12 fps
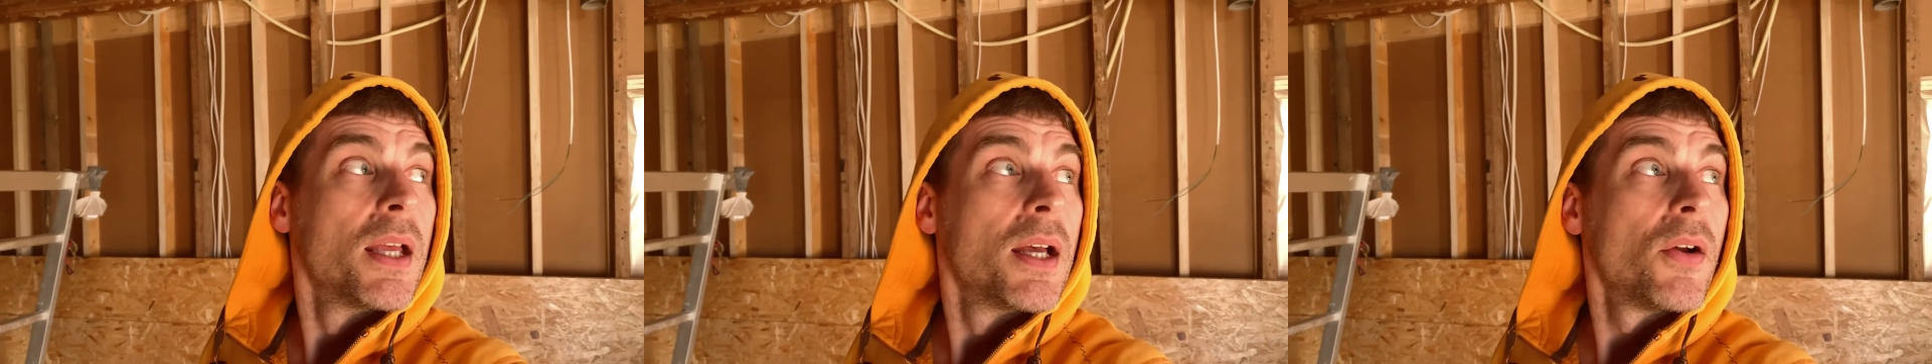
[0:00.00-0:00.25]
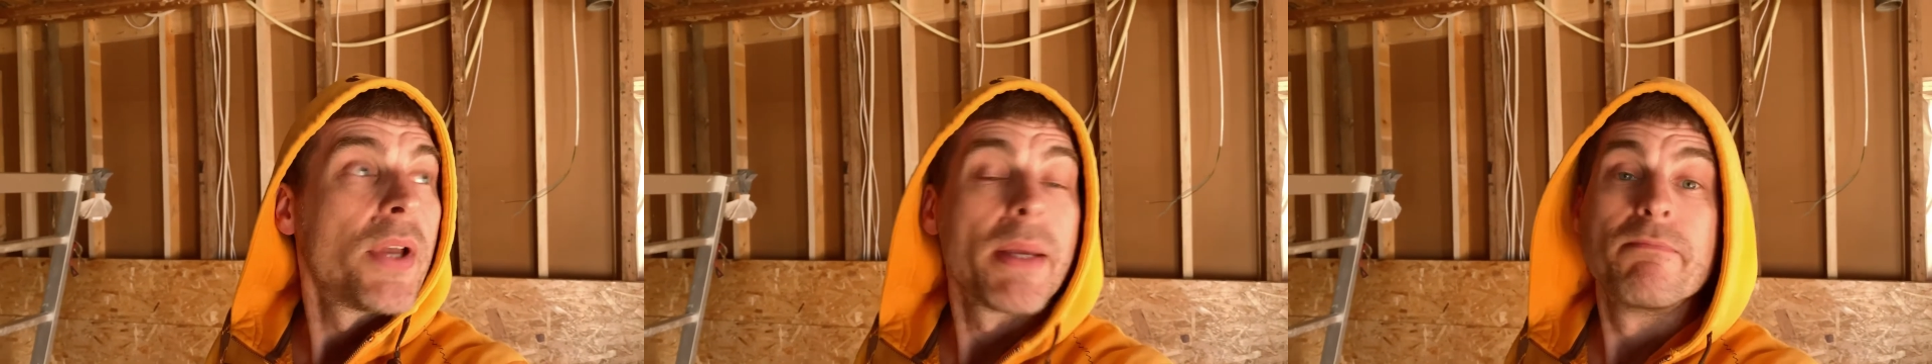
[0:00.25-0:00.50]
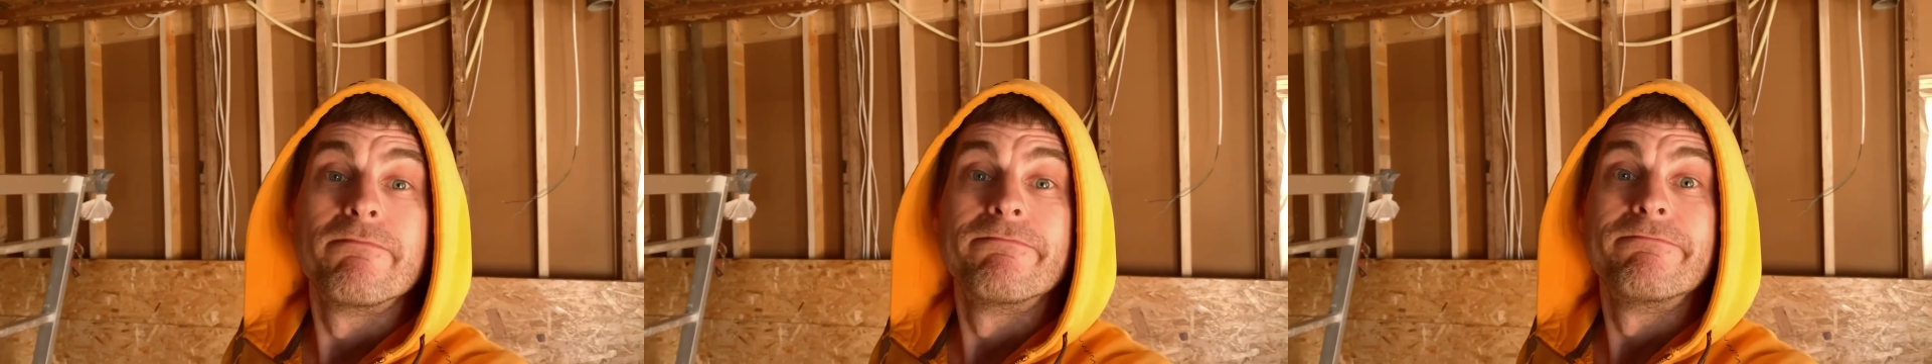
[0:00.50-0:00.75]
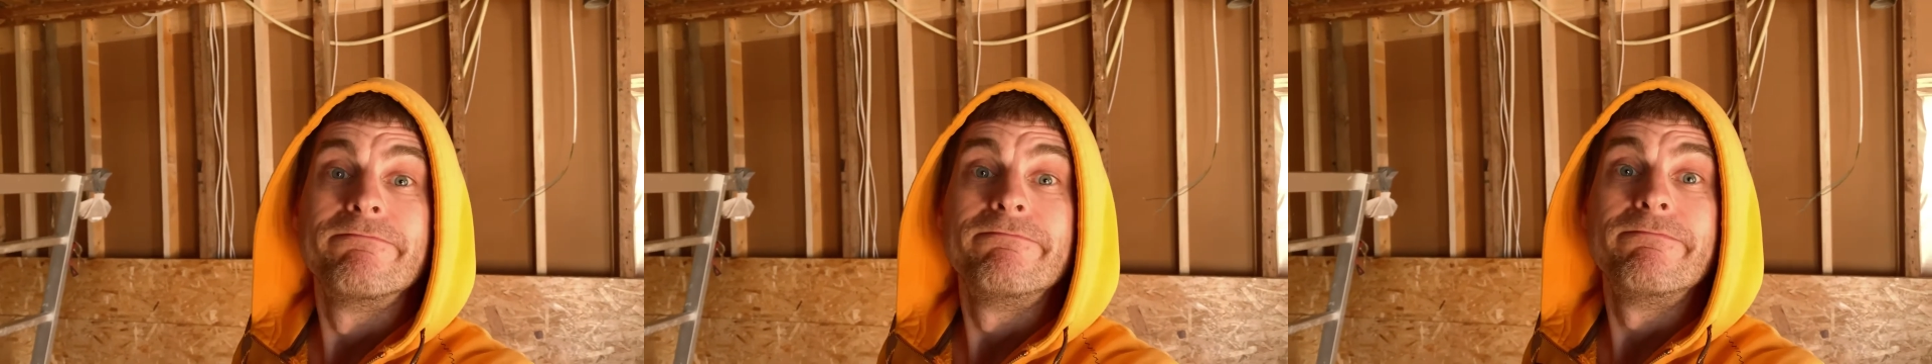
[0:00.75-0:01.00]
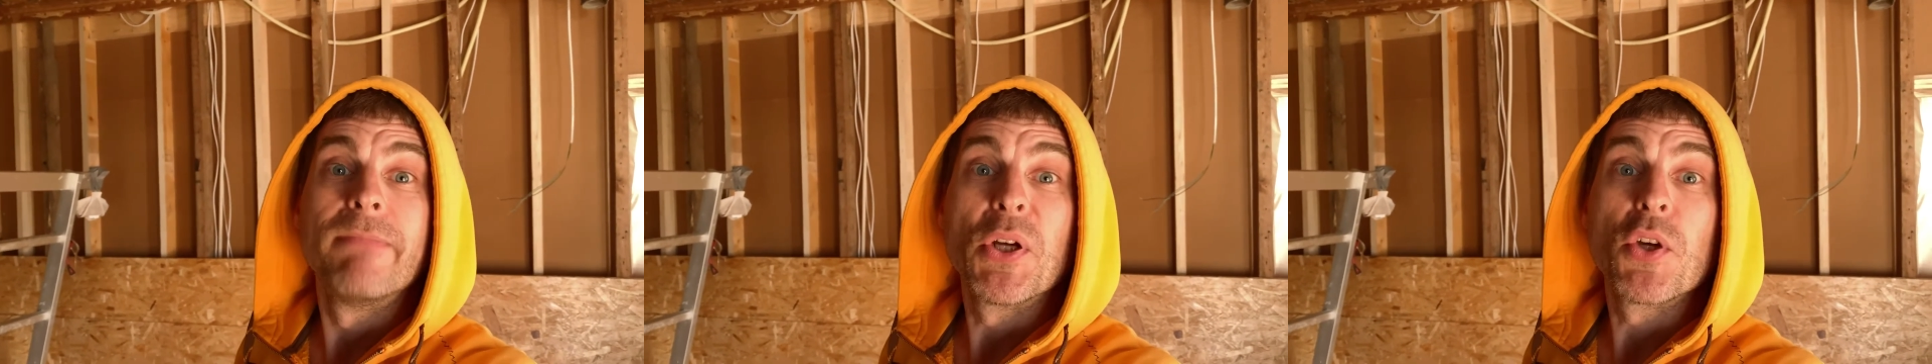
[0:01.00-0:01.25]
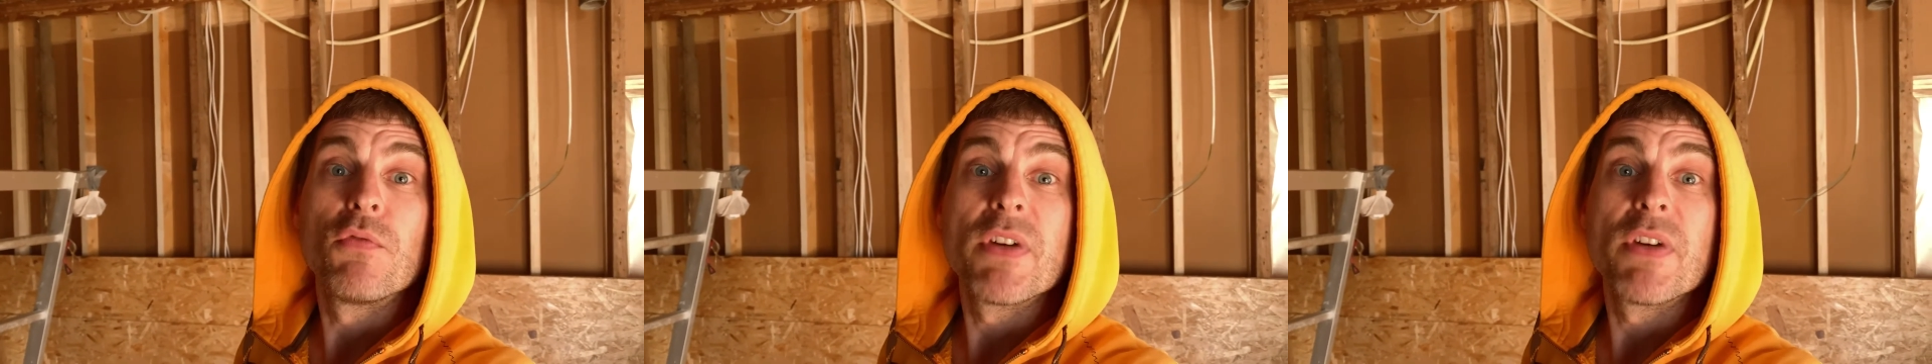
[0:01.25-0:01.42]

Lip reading: Okay, I go and